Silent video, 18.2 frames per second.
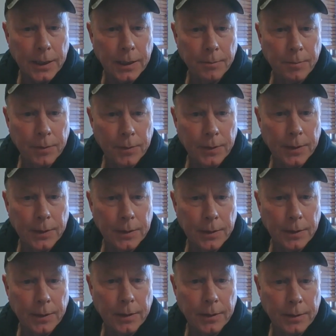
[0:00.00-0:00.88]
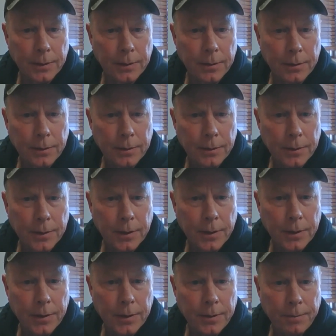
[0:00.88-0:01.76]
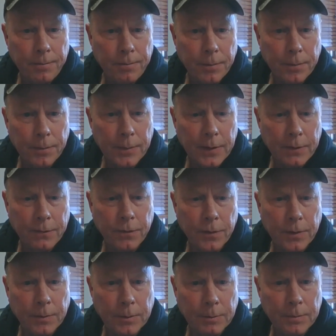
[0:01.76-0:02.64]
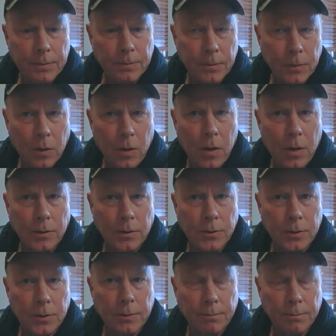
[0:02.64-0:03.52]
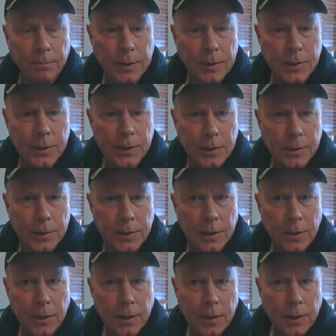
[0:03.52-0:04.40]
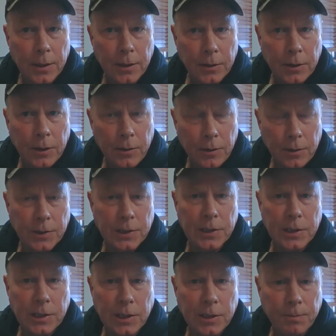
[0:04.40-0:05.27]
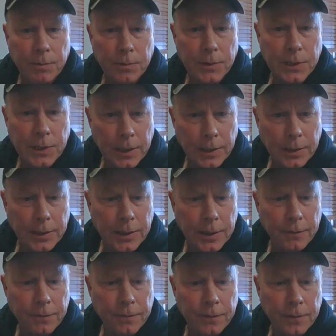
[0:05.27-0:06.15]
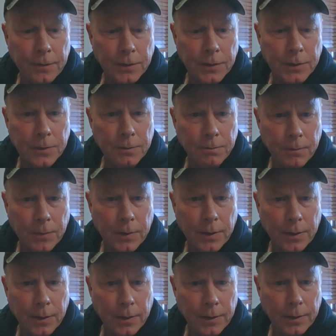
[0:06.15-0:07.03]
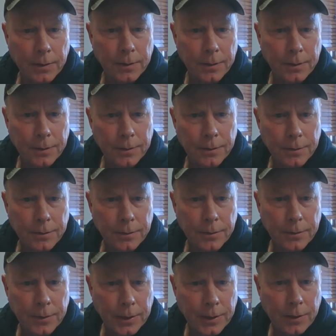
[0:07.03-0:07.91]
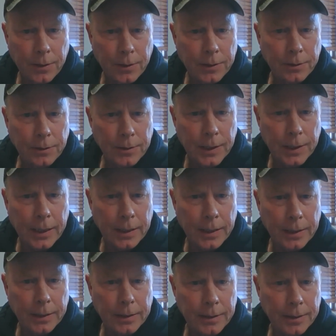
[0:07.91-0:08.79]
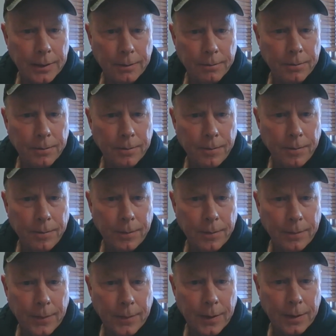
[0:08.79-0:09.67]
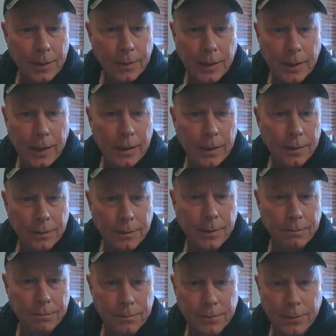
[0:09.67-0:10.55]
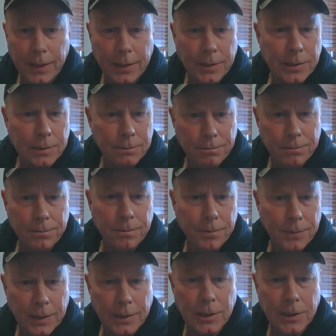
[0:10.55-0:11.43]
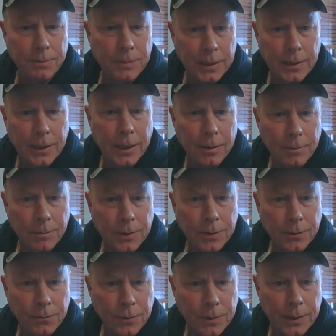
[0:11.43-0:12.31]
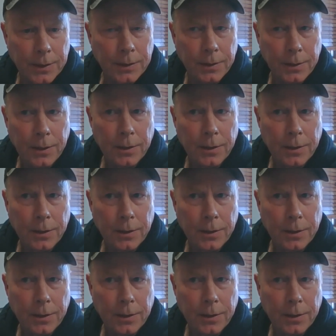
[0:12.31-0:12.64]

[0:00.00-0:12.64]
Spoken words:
politically. From a long-term business, a 6% difference, Marlon, on your net income. And that's that's a big number. And we